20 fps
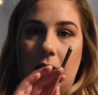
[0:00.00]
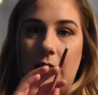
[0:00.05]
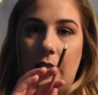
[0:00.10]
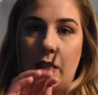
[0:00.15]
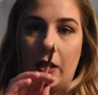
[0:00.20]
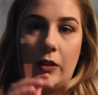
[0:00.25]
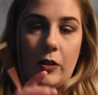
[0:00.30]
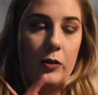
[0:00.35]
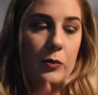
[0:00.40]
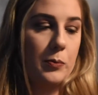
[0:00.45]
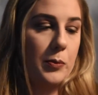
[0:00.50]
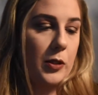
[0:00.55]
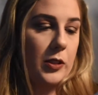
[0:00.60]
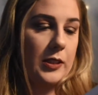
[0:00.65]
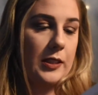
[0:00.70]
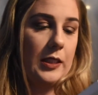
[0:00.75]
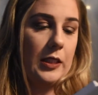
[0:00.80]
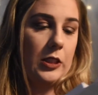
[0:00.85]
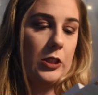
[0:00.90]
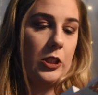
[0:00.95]
gonna take a little
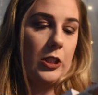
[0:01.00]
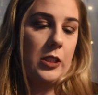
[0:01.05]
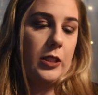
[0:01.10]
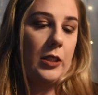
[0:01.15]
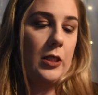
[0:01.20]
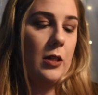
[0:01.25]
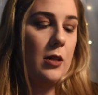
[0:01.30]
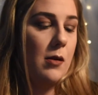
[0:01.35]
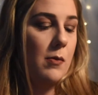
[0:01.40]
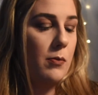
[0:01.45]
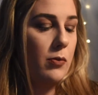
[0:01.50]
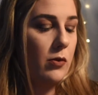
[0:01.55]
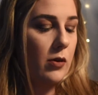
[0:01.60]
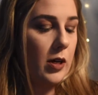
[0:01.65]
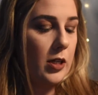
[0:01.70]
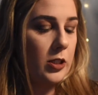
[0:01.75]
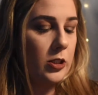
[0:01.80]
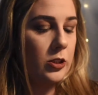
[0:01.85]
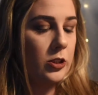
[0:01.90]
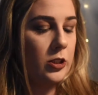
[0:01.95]
precision
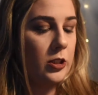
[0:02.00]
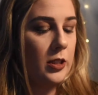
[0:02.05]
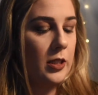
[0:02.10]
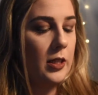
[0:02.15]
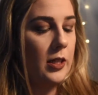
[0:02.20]
brush